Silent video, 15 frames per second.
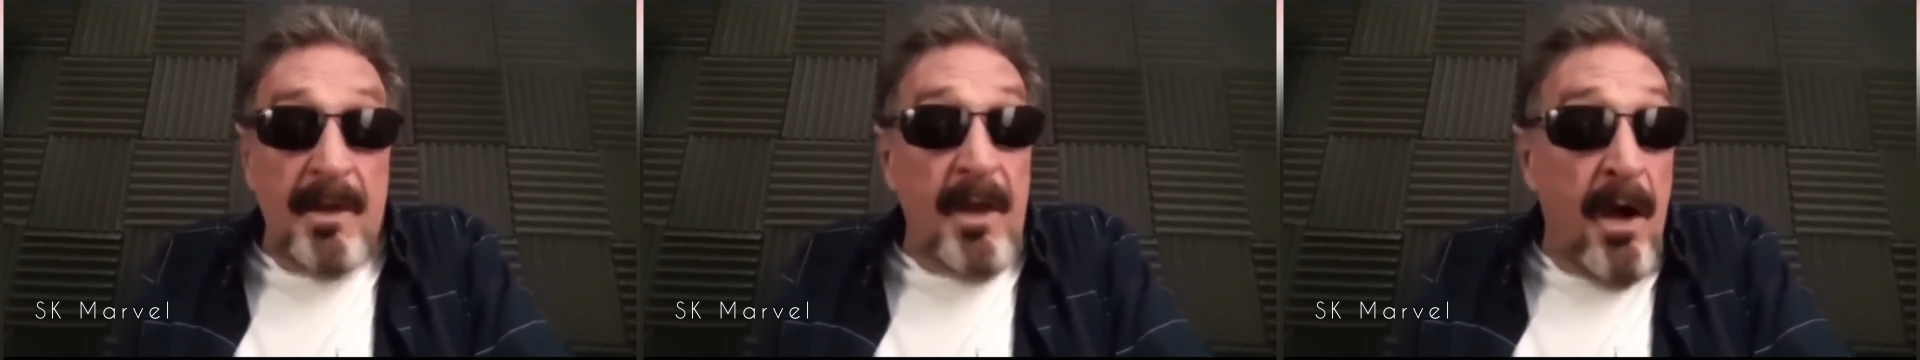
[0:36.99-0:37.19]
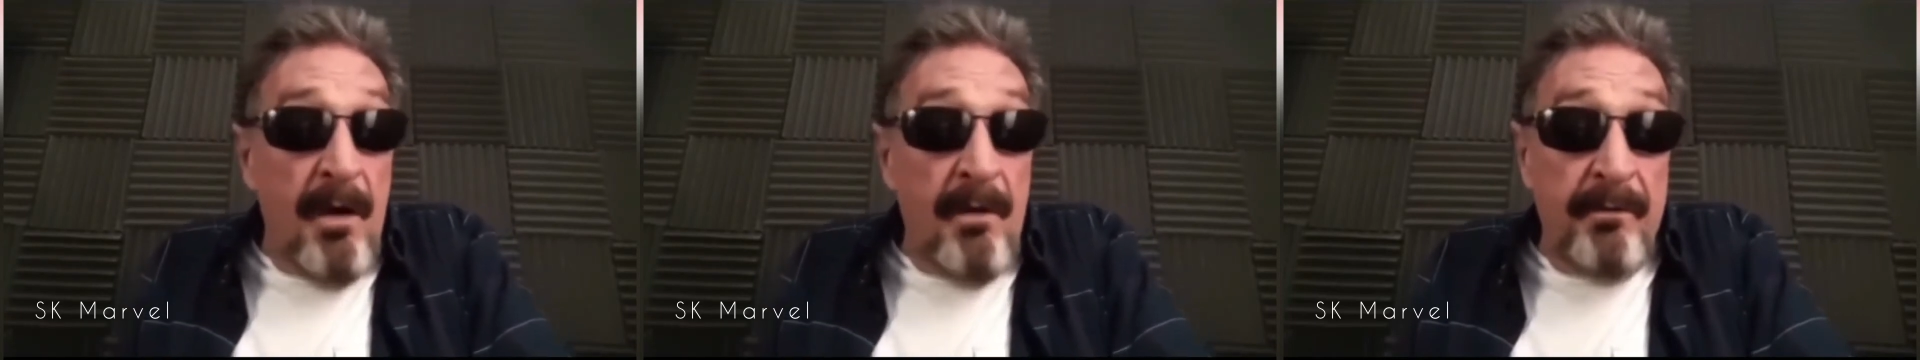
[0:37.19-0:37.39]

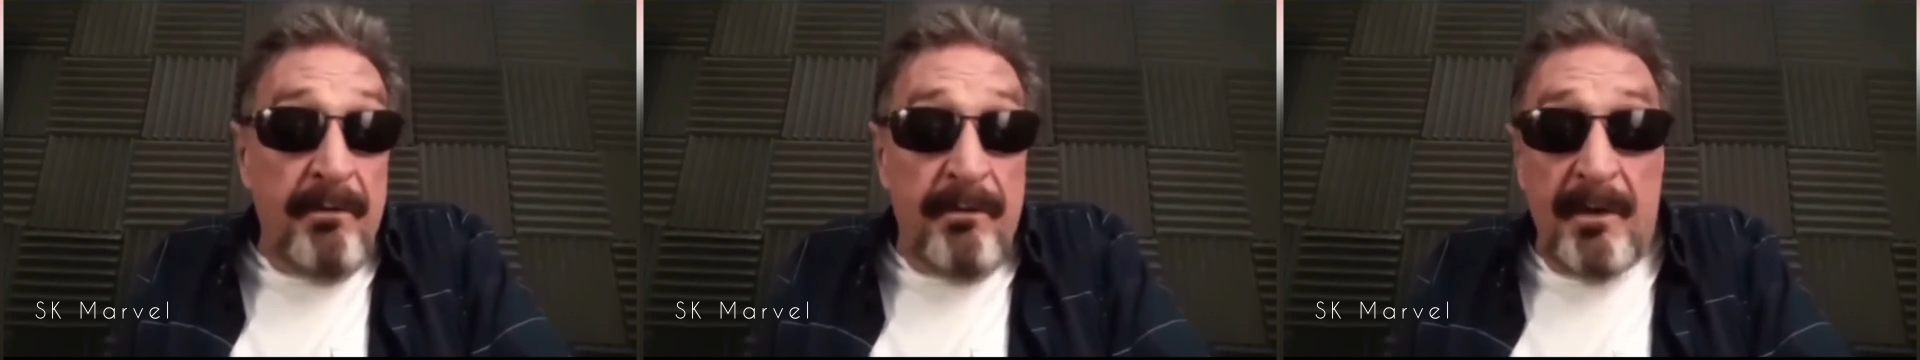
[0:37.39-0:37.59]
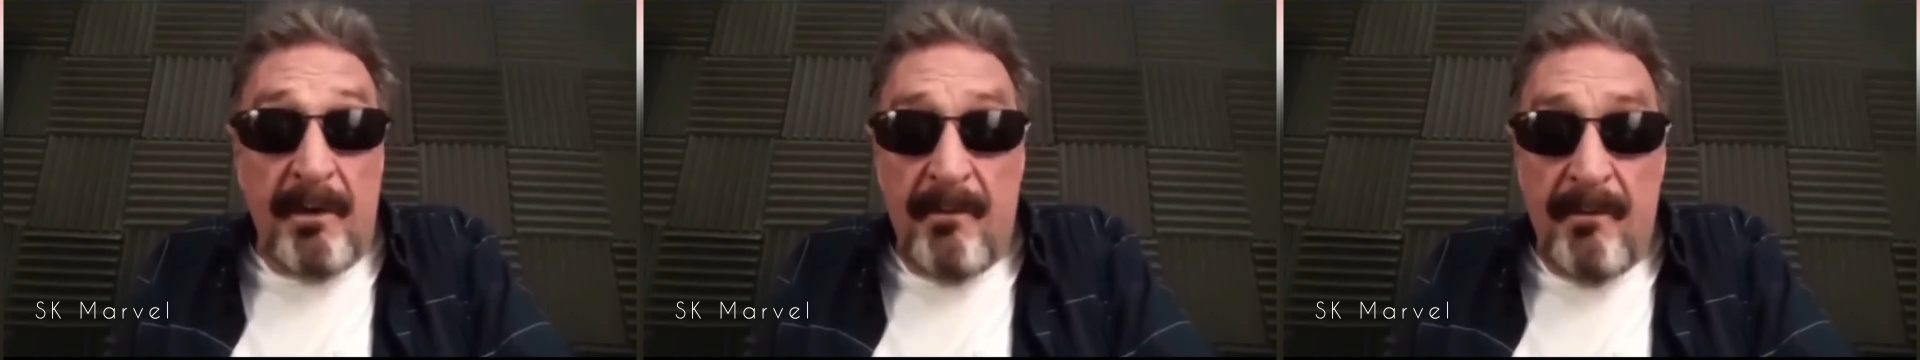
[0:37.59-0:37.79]

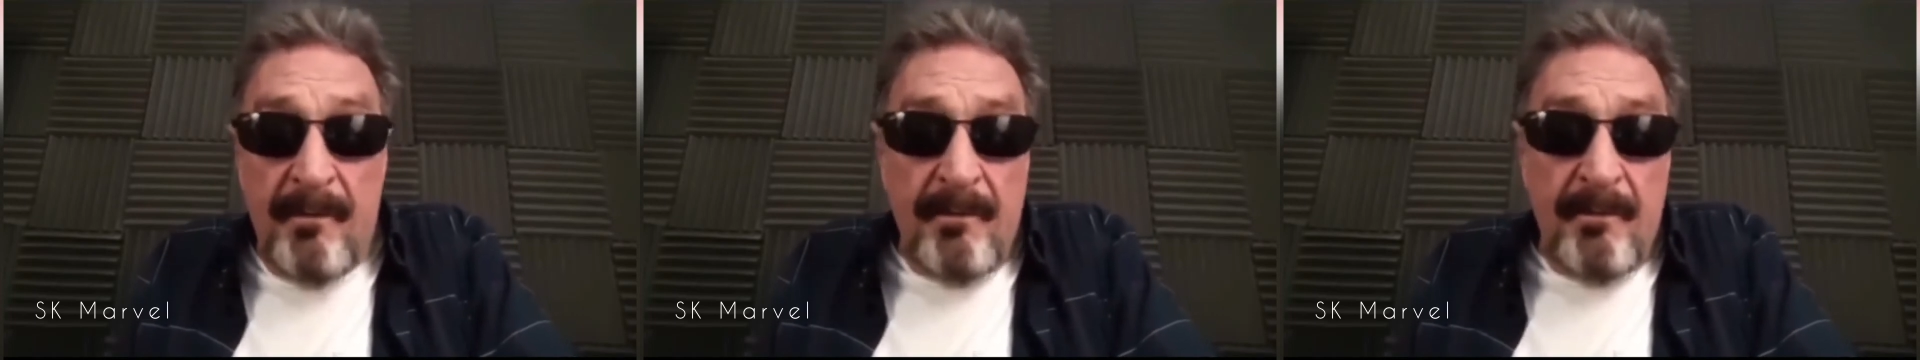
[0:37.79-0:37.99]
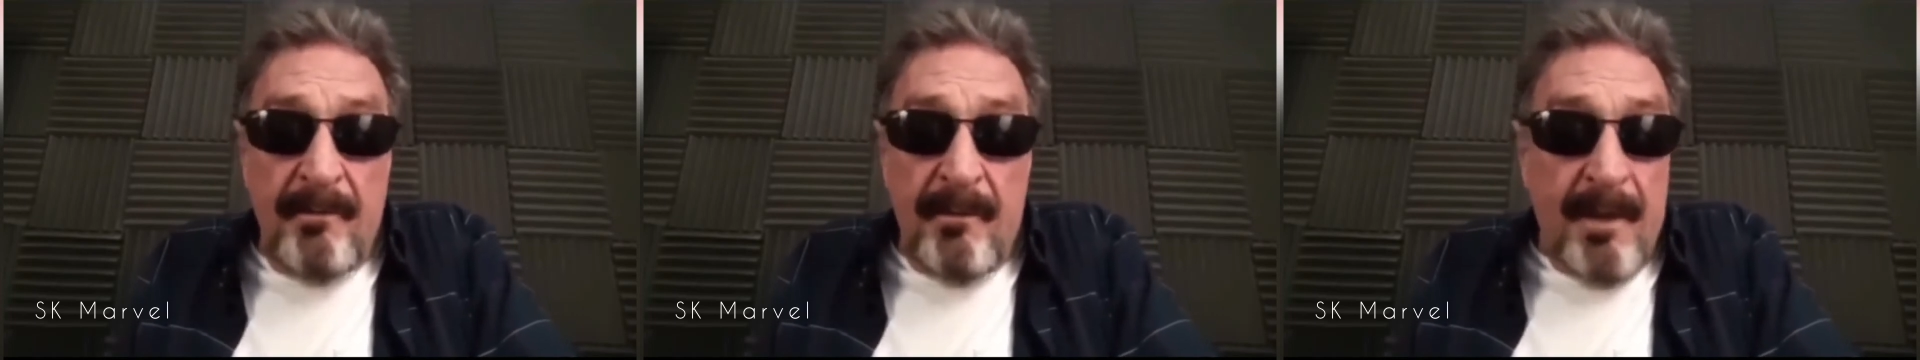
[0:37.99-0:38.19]
Love?
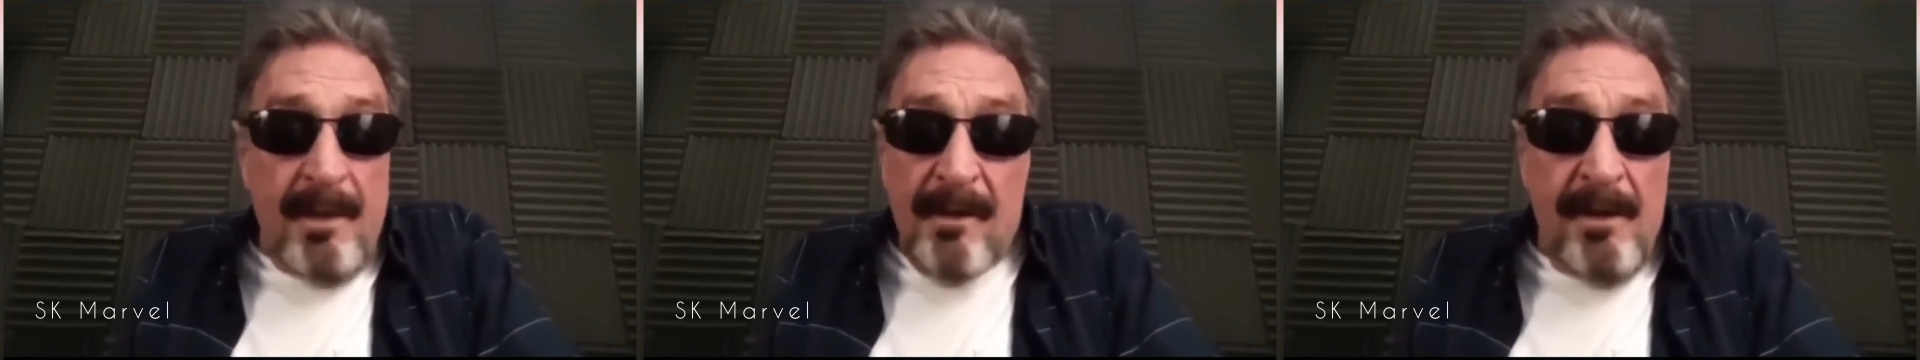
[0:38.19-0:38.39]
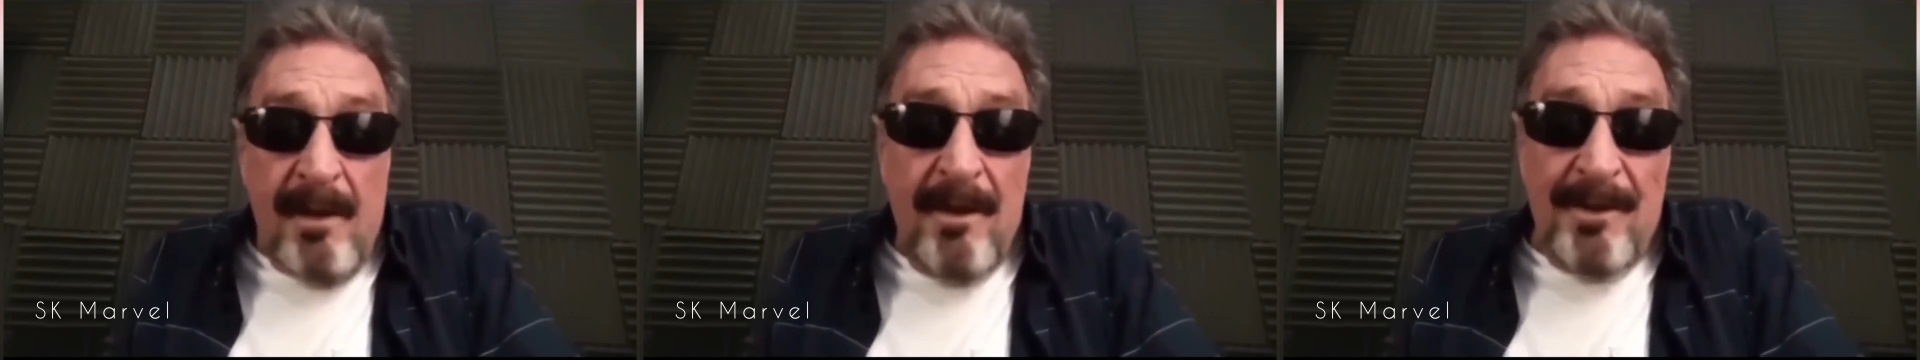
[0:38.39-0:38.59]

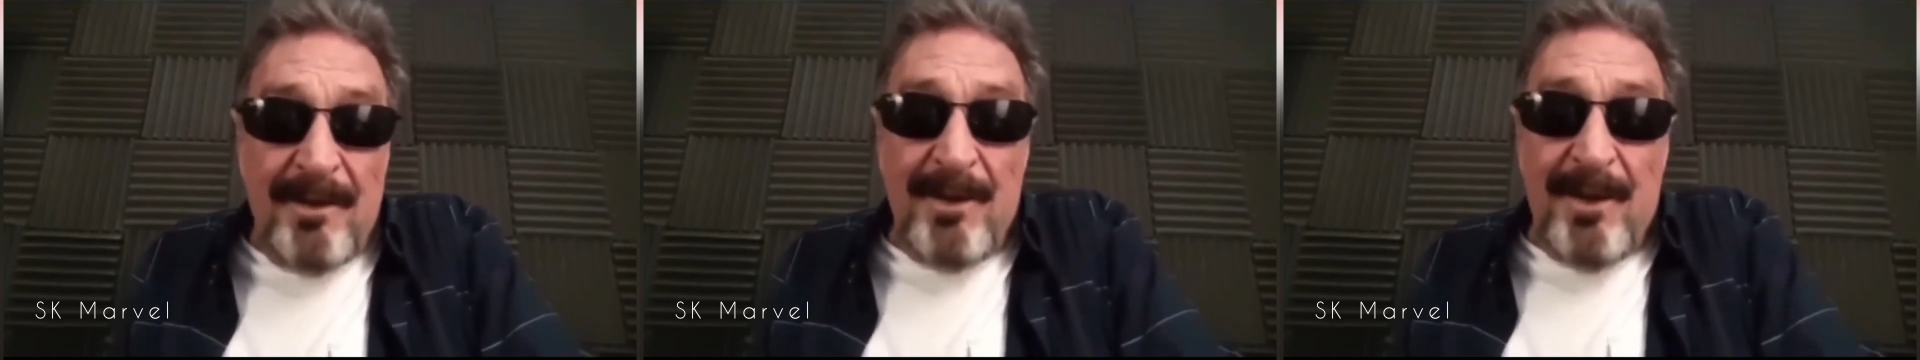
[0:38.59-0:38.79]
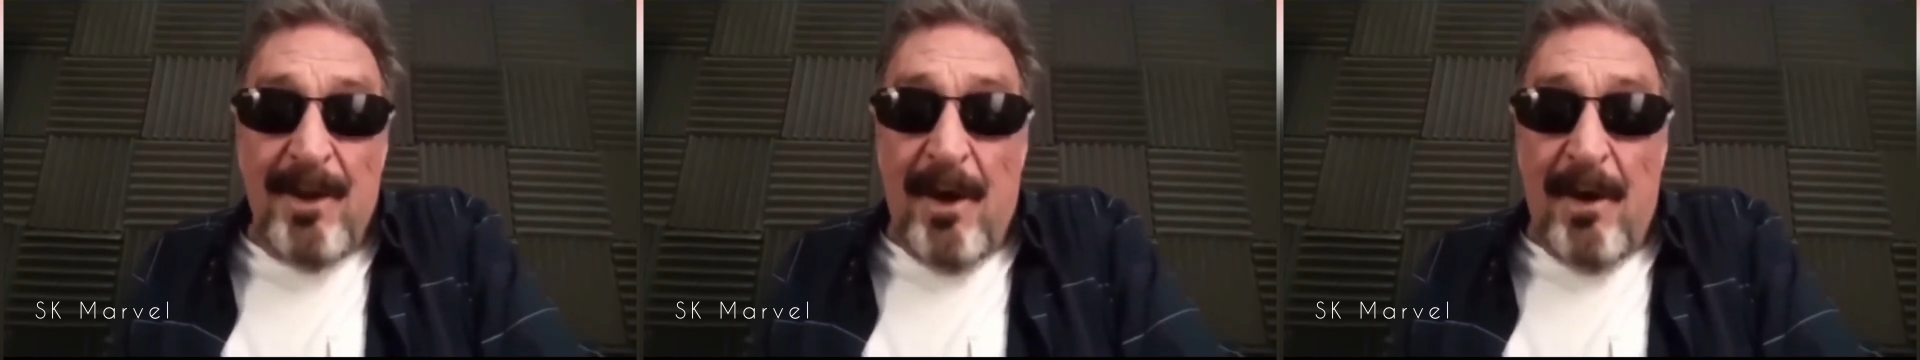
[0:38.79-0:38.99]

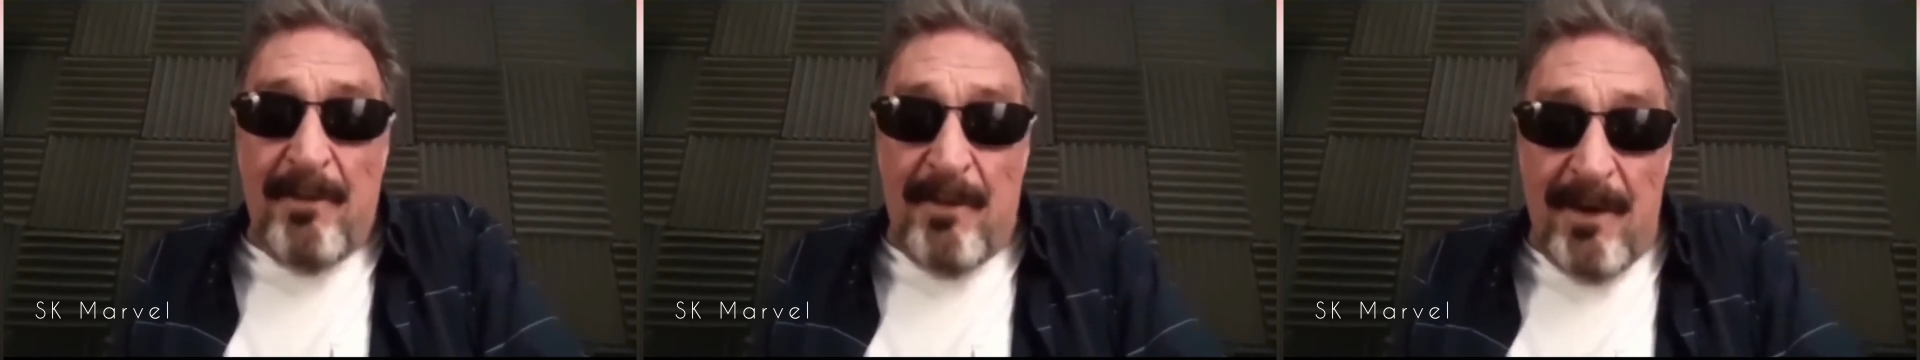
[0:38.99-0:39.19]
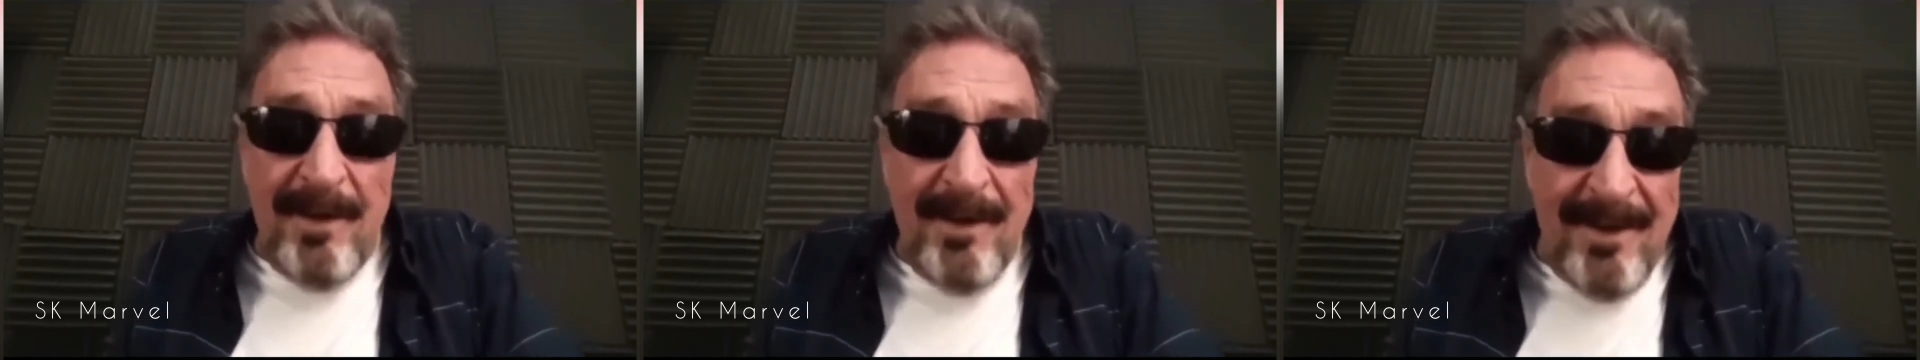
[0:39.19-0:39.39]

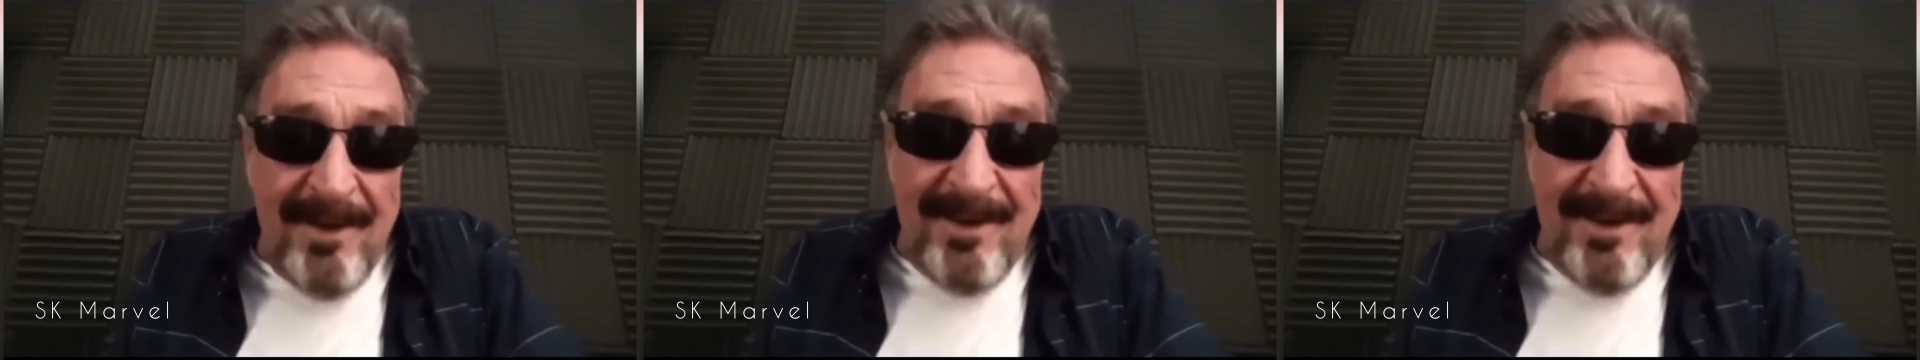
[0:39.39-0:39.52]
Love